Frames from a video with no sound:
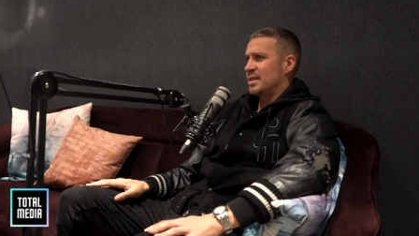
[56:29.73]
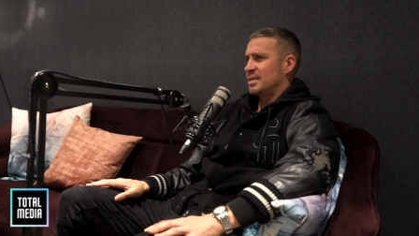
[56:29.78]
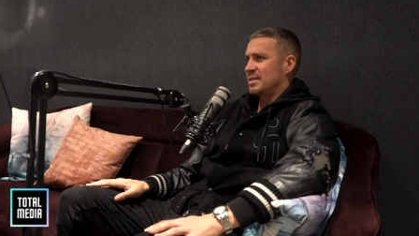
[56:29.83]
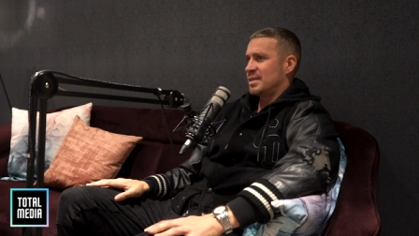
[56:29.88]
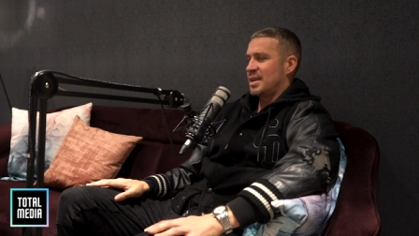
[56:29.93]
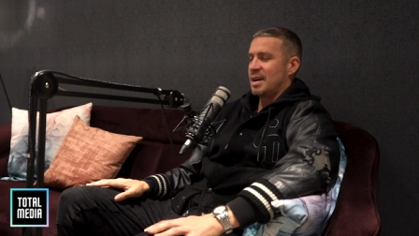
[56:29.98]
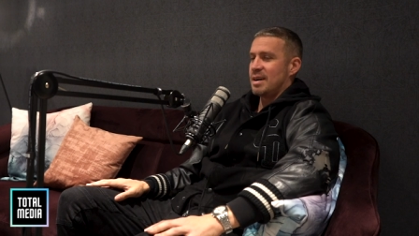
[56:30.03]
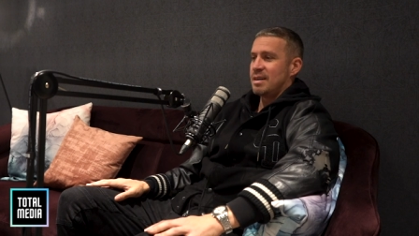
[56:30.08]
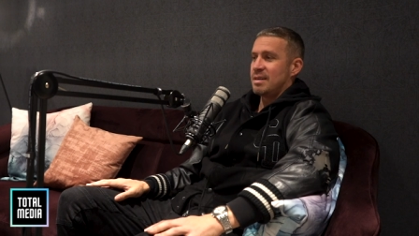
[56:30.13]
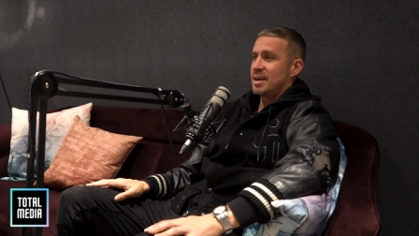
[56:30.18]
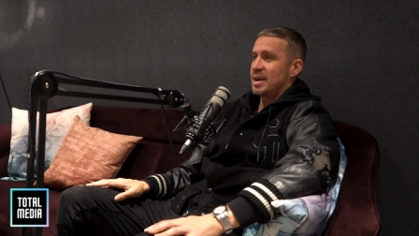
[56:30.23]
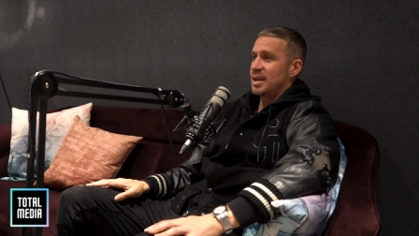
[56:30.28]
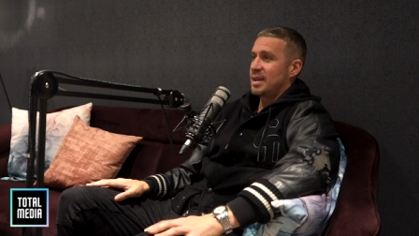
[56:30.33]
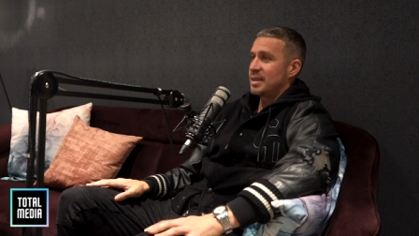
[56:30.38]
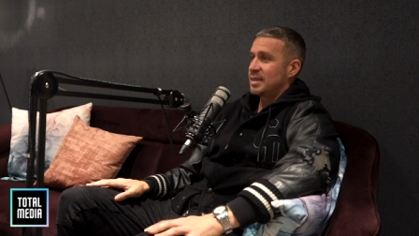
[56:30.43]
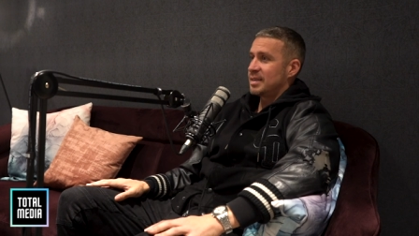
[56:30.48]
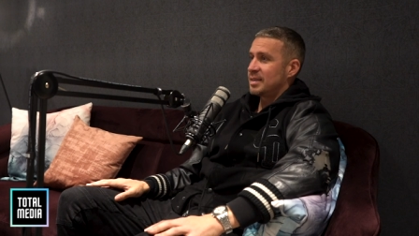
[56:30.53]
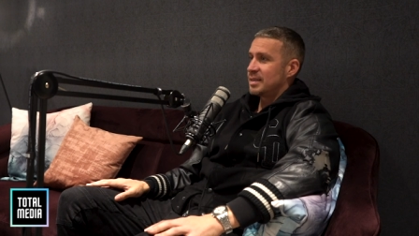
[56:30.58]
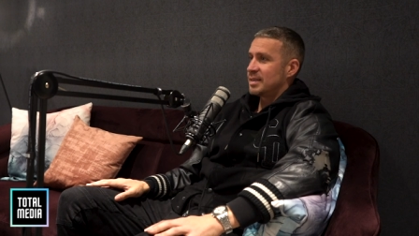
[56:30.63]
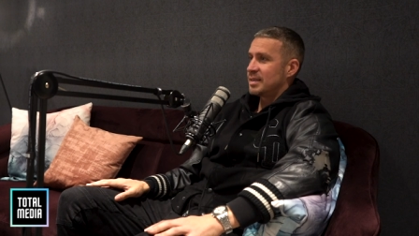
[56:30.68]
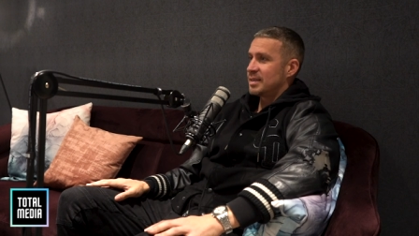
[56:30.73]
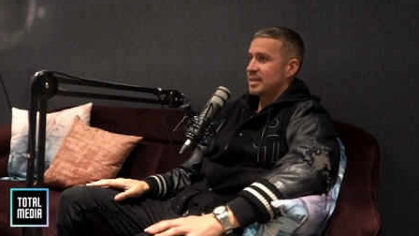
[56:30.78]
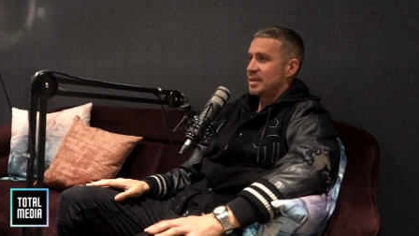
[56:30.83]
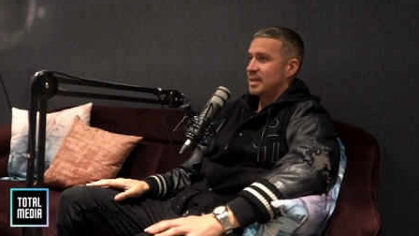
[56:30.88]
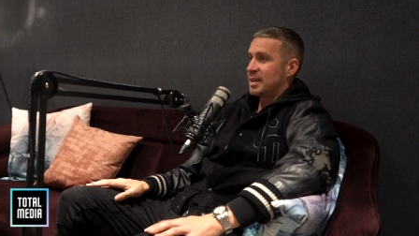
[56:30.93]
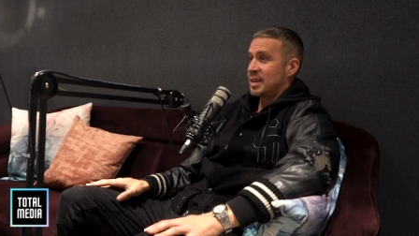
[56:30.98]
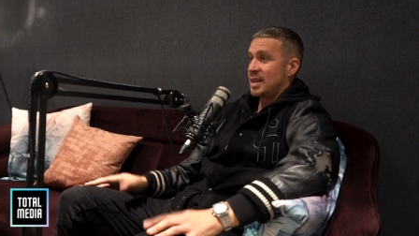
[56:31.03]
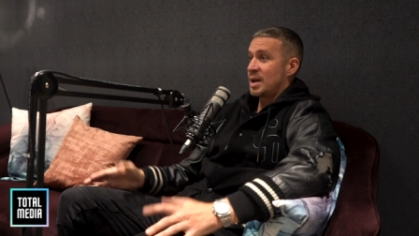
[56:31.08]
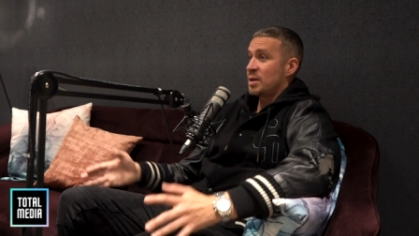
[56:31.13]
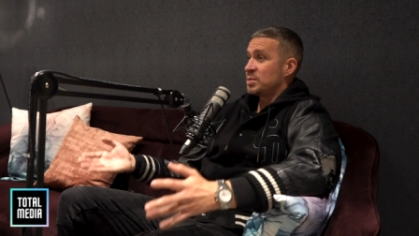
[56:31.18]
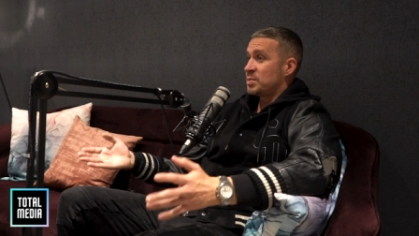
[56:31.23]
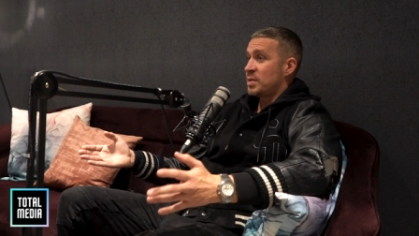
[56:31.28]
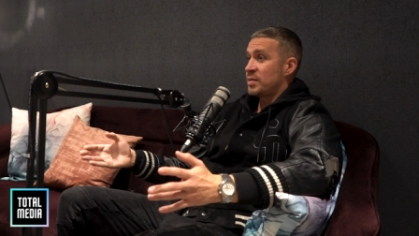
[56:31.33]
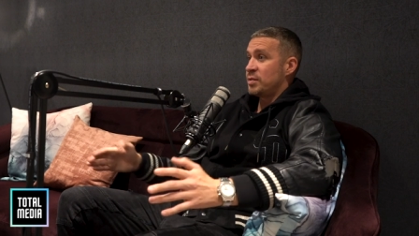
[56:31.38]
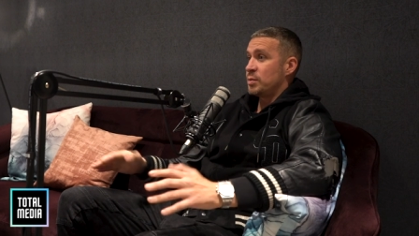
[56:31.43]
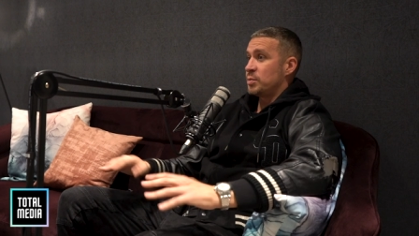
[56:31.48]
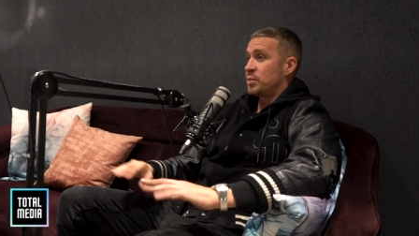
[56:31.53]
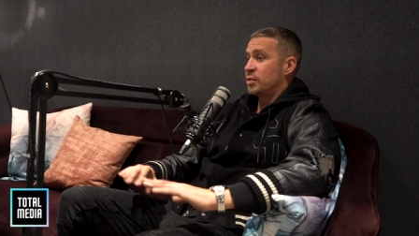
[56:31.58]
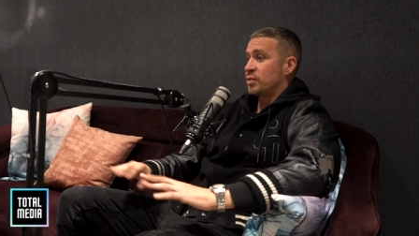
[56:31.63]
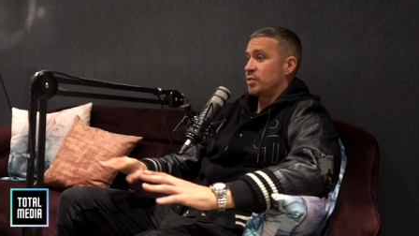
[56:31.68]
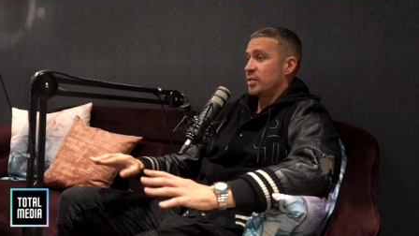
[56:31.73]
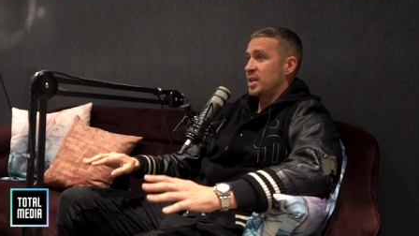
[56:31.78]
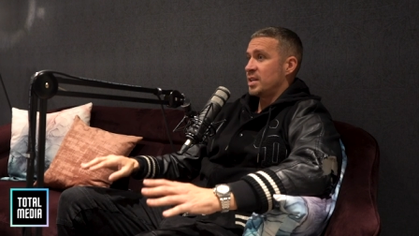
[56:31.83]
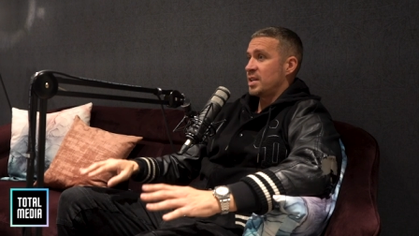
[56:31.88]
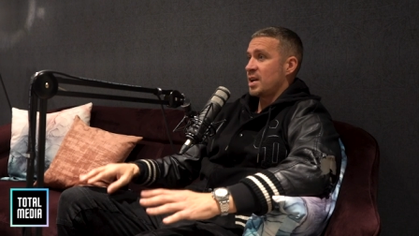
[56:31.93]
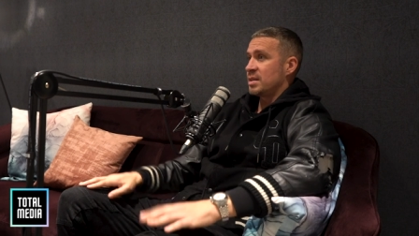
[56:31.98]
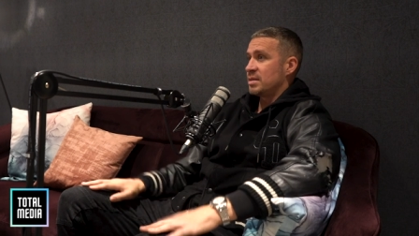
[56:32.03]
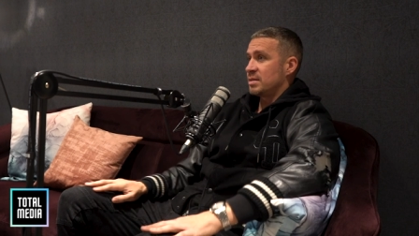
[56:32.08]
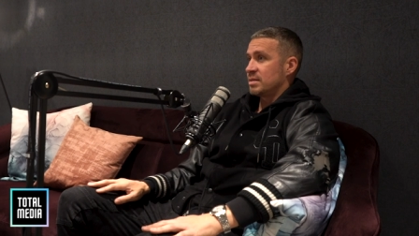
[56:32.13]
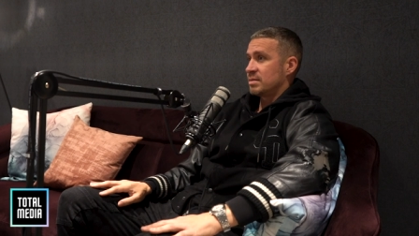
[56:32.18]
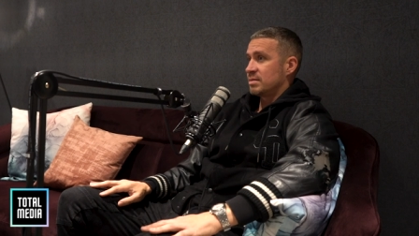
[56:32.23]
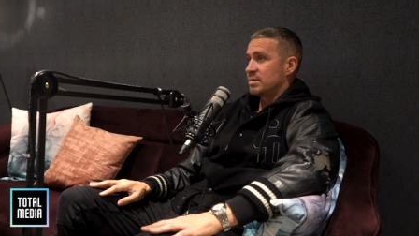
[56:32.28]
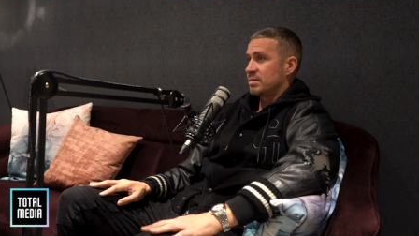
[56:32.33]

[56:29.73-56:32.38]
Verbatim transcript: Like, all right. Then. And that was my football career done.